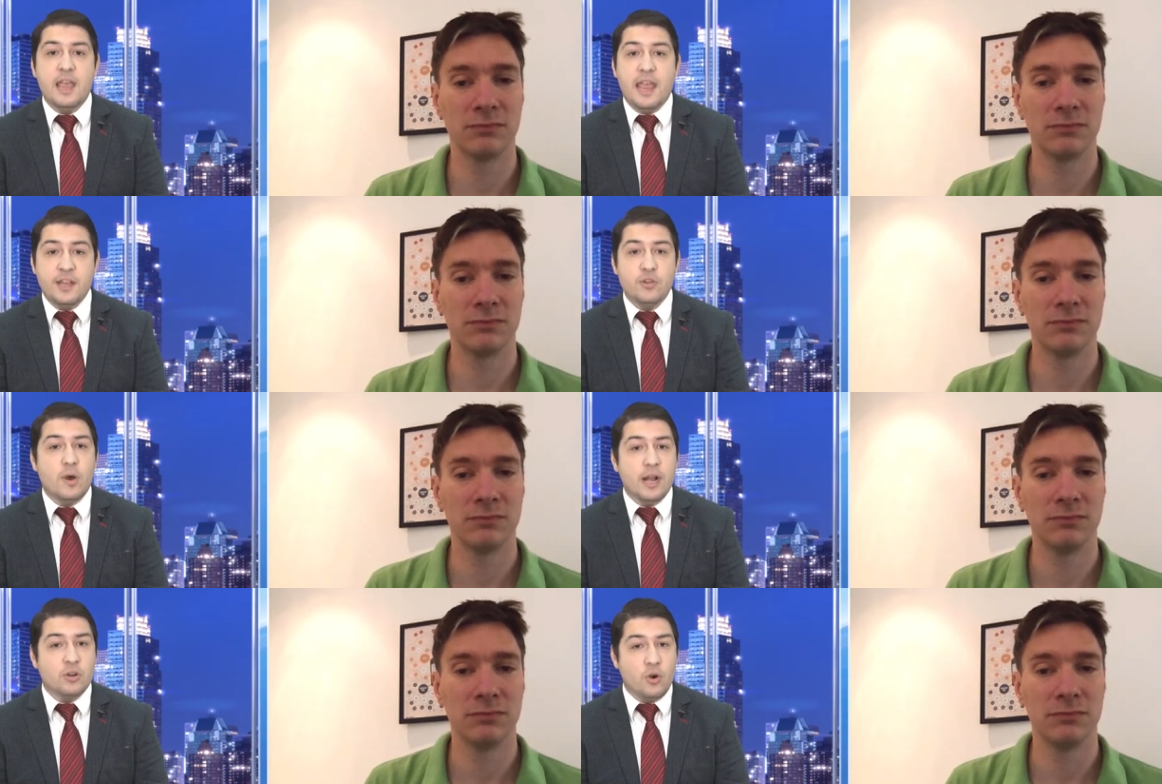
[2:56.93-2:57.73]
Speaker 1: And you
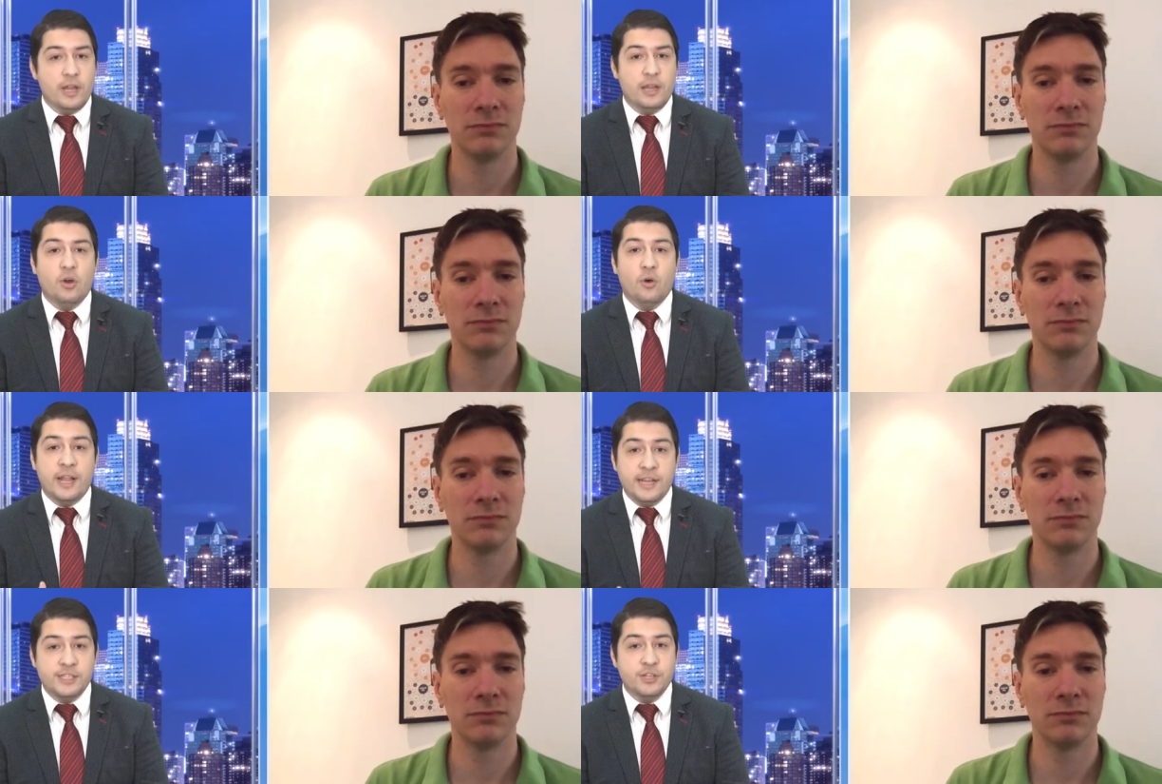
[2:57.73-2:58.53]
are going on I
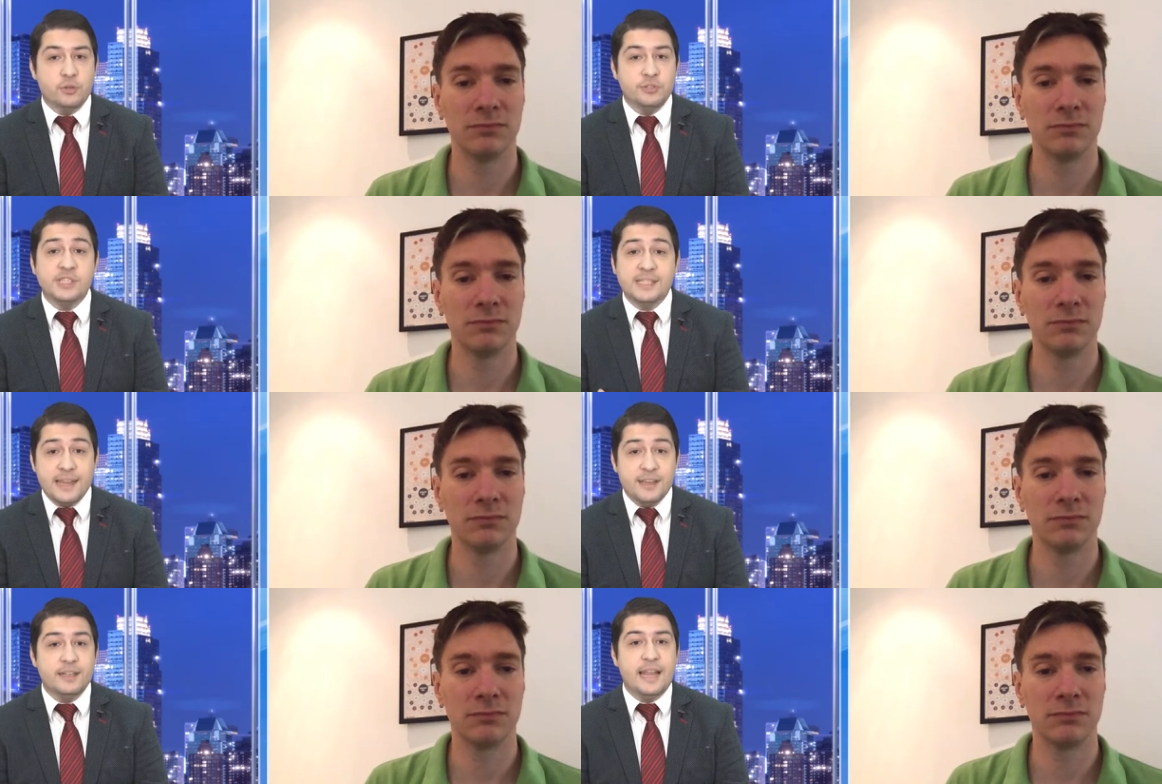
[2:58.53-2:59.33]
C O just a
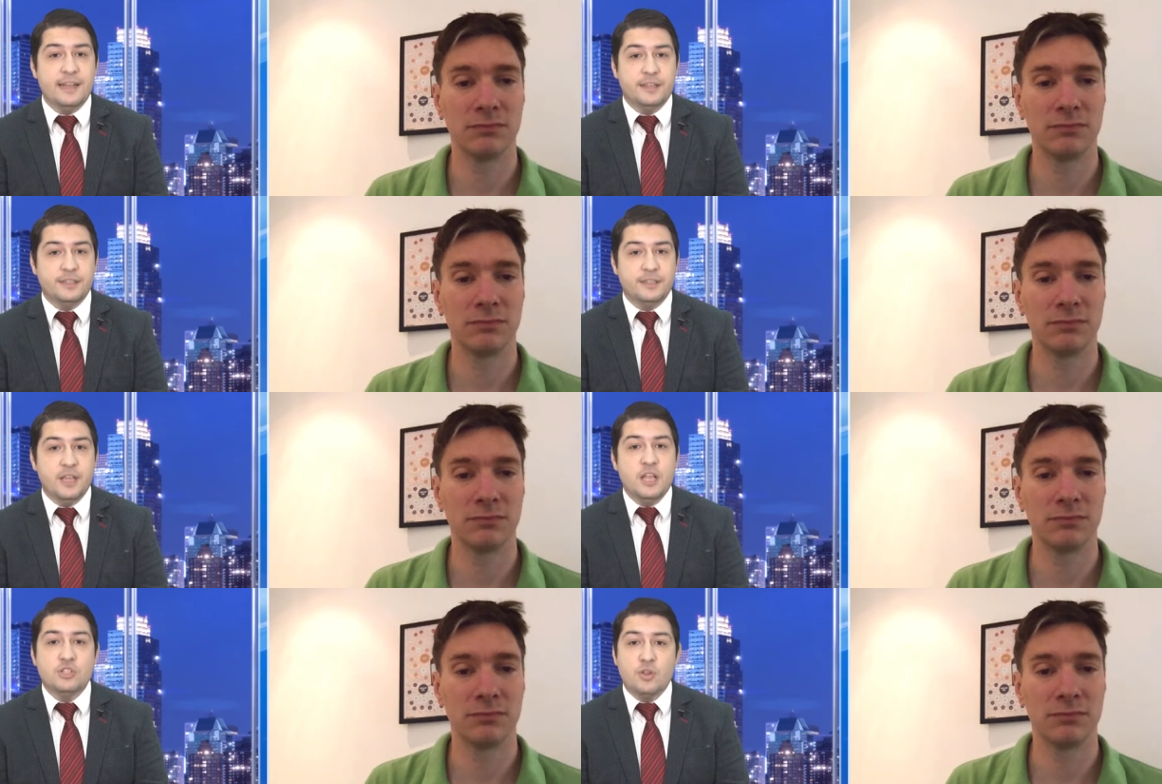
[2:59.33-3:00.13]
year later,
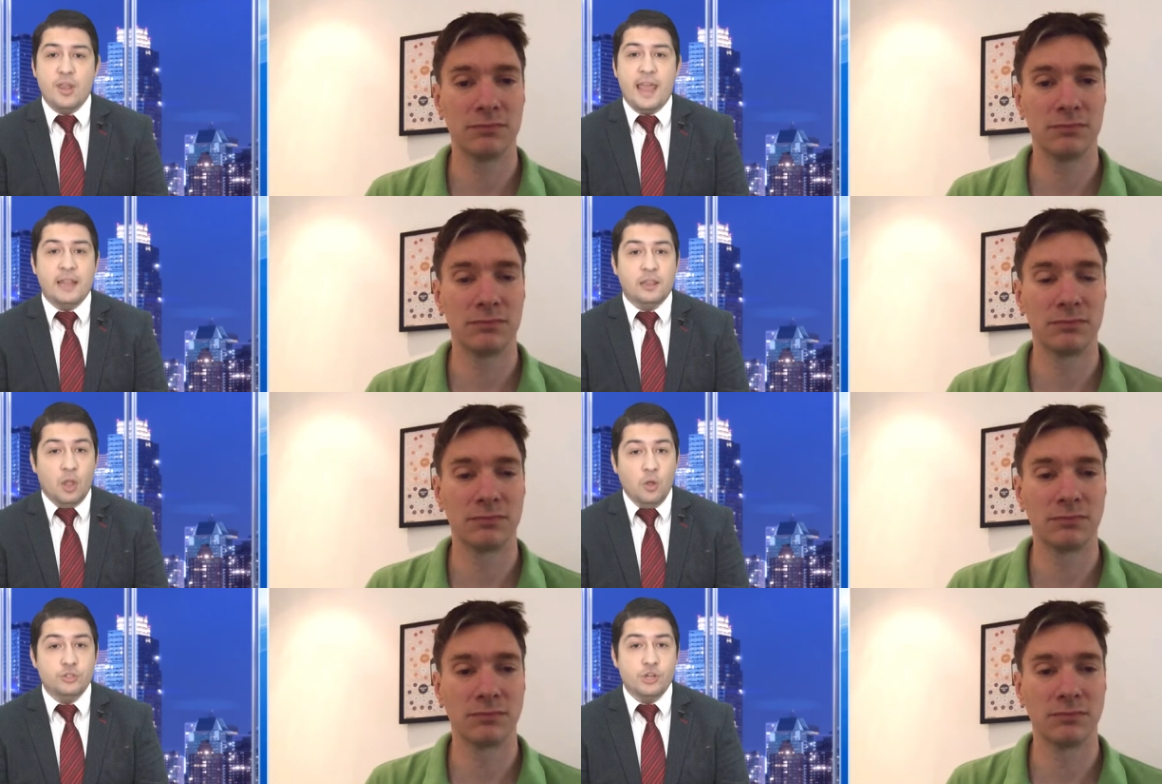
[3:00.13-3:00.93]
so you had
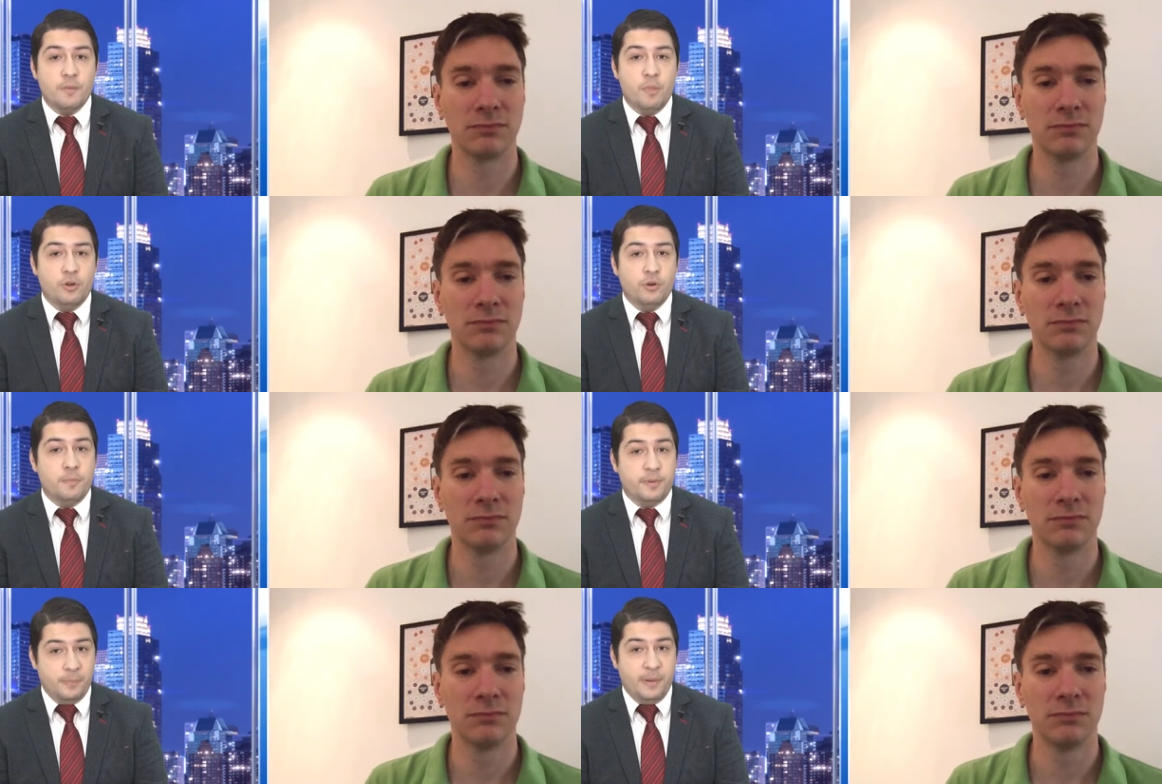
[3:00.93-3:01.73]
long-term thorough
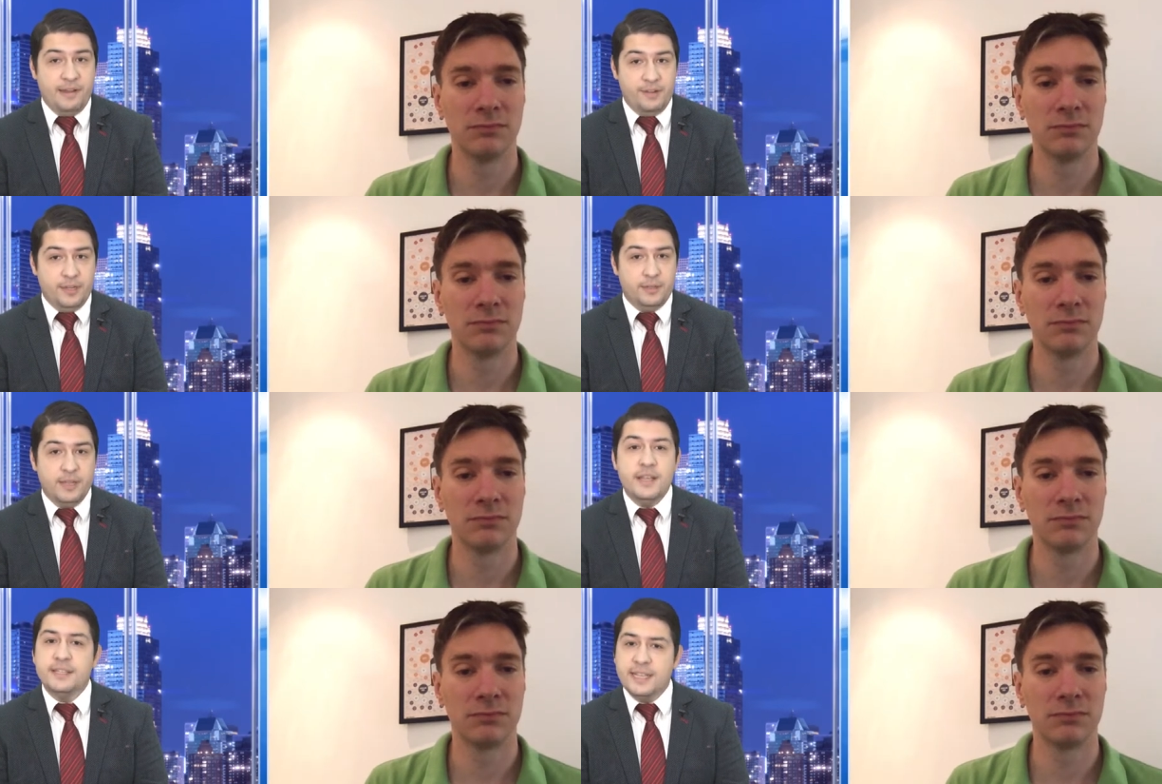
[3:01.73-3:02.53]
preparing.
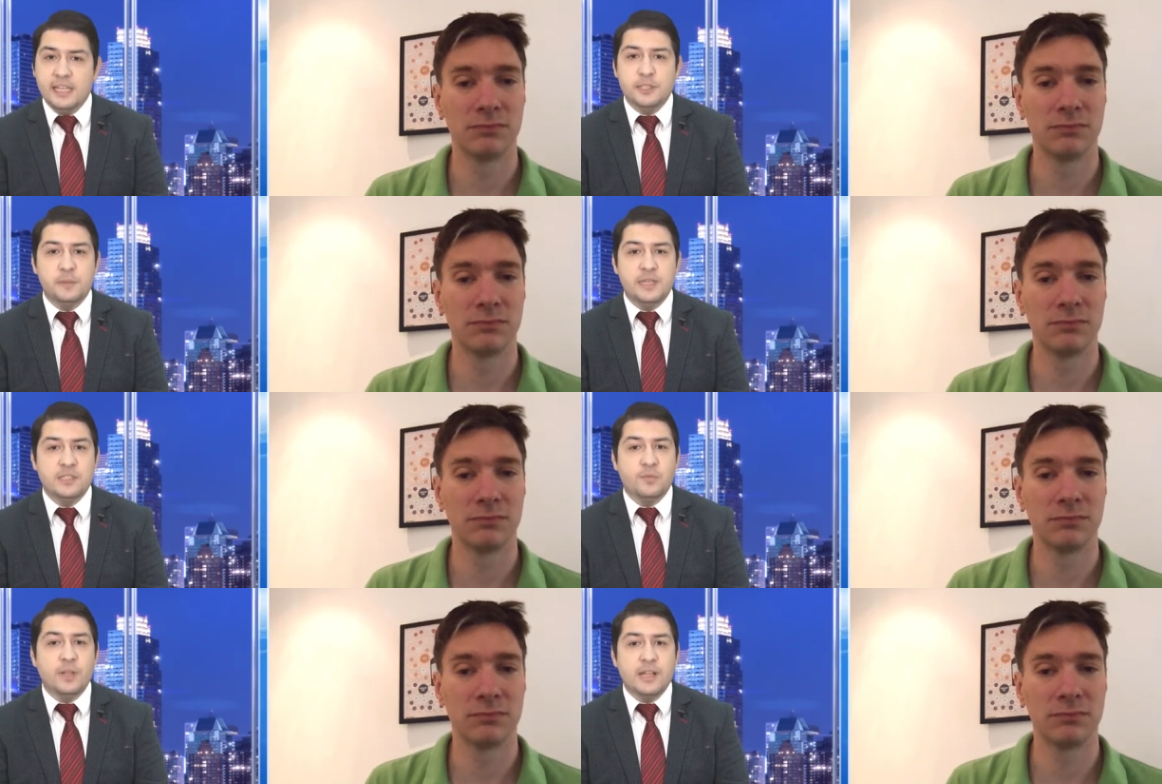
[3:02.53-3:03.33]
Tell us please,
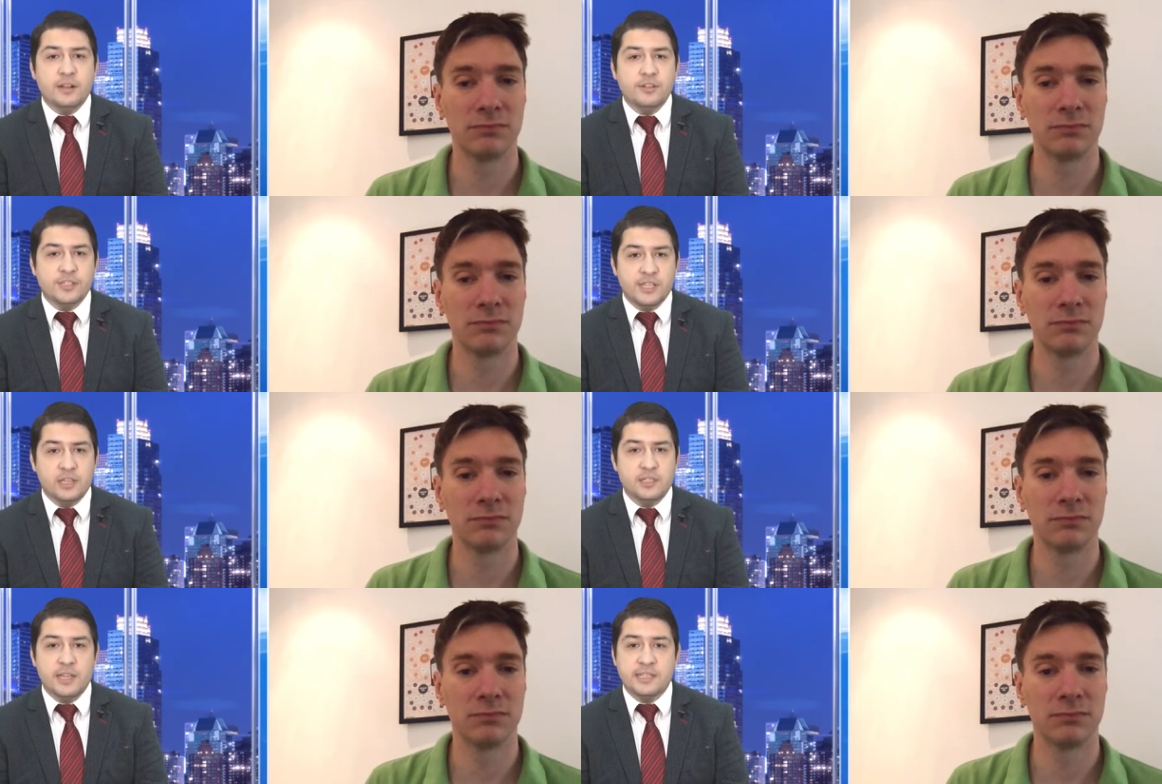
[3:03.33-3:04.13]
what are the results
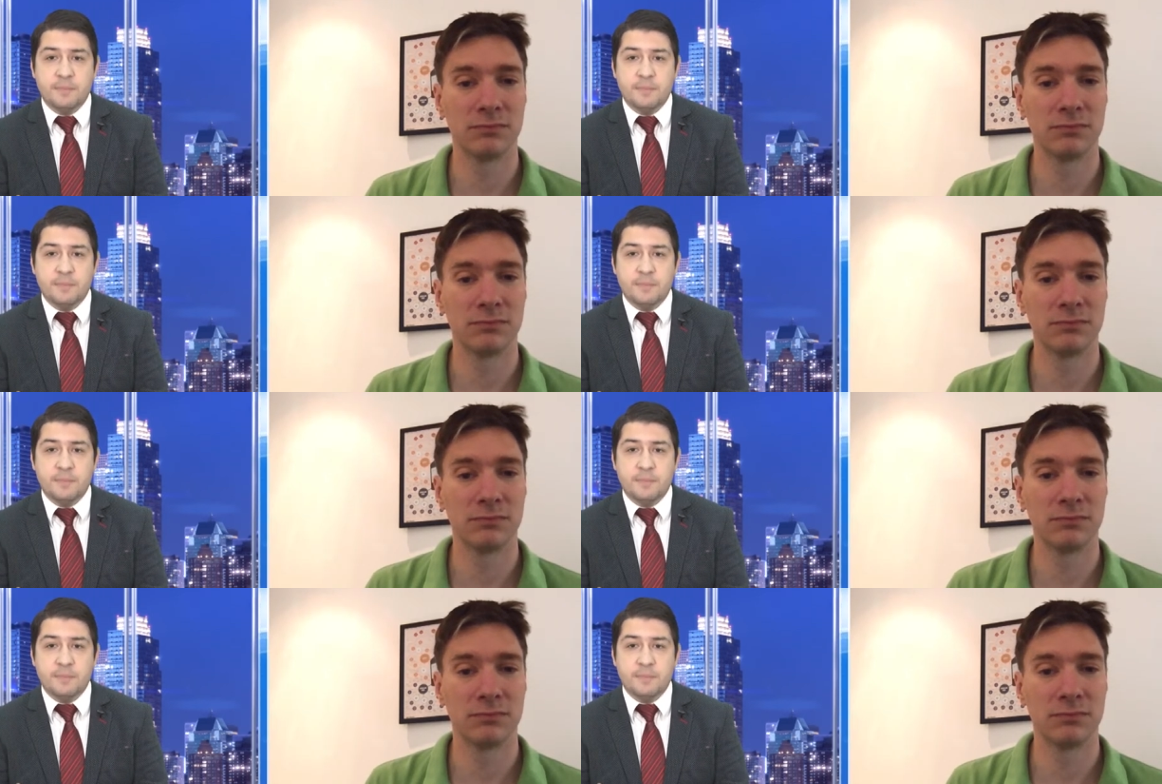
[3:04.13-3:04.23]
as